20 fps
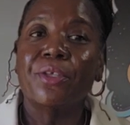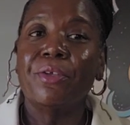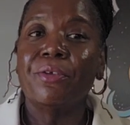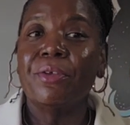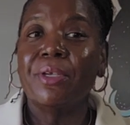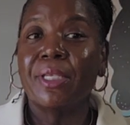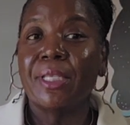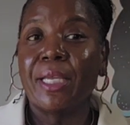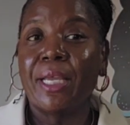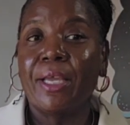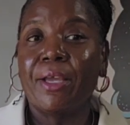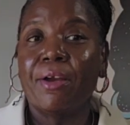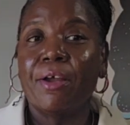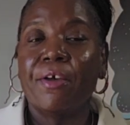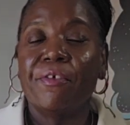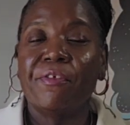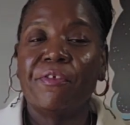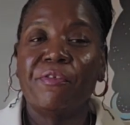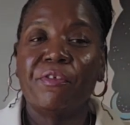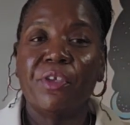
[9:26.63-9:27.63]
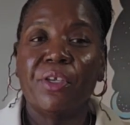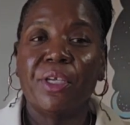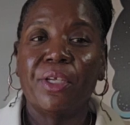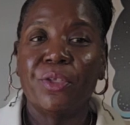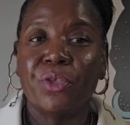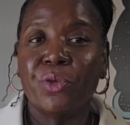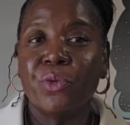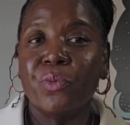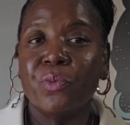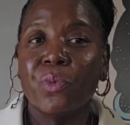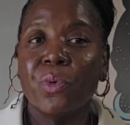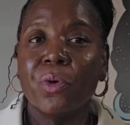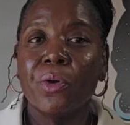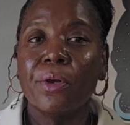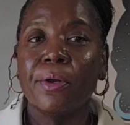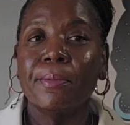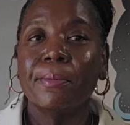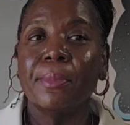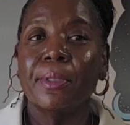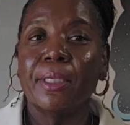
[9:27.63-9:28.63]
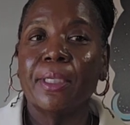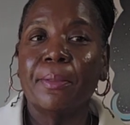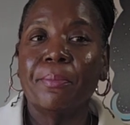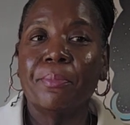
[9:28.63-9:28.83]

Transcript: that you can take it off if you get too warm,